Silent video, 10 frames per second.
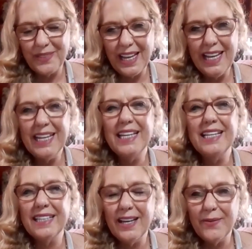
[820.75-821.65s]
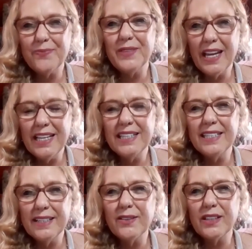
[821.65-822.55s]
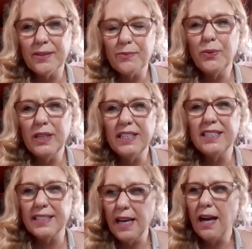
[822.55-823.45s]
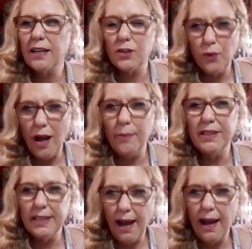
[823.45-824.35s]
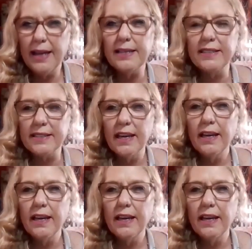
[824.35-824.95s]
It's a pretty stuck, traumatized